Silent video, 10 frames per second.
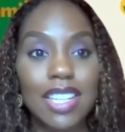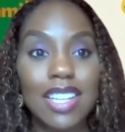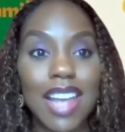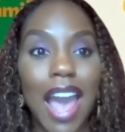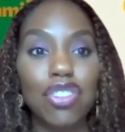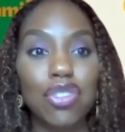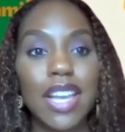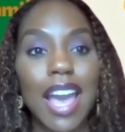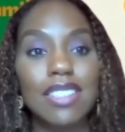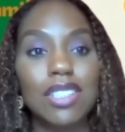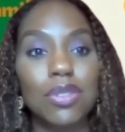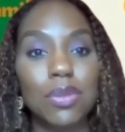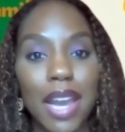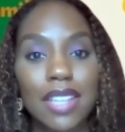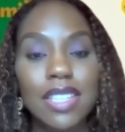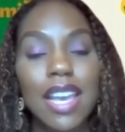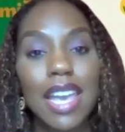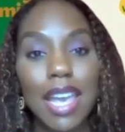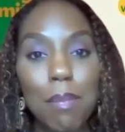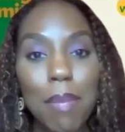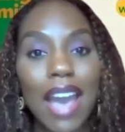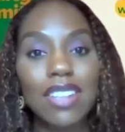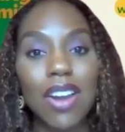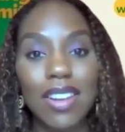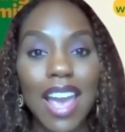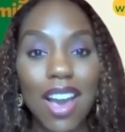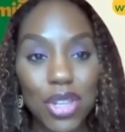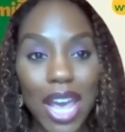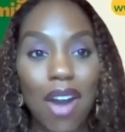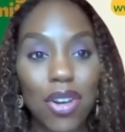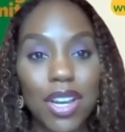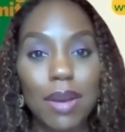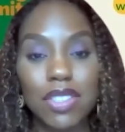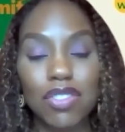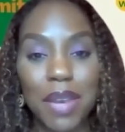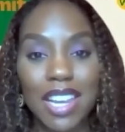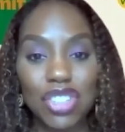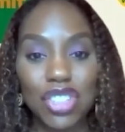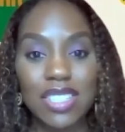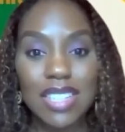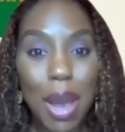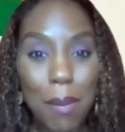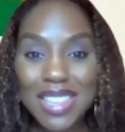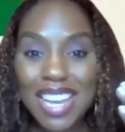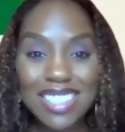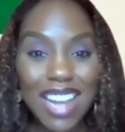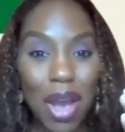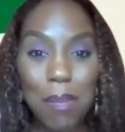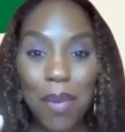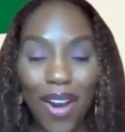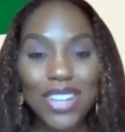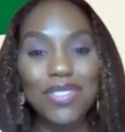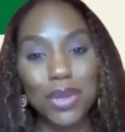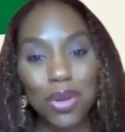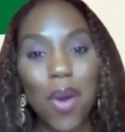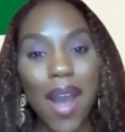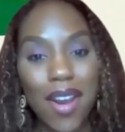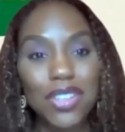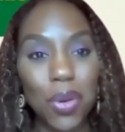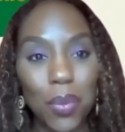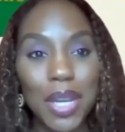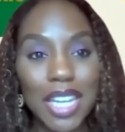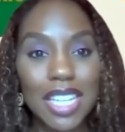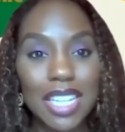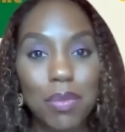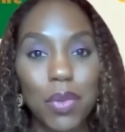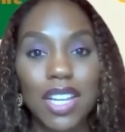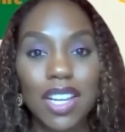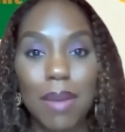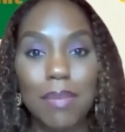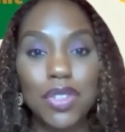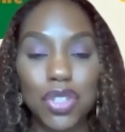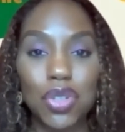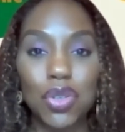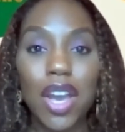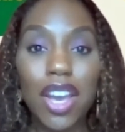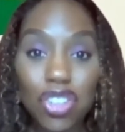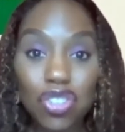It actually has a direct impact on health outcomes of patients, but that's not a part of the required curriculum when it comes to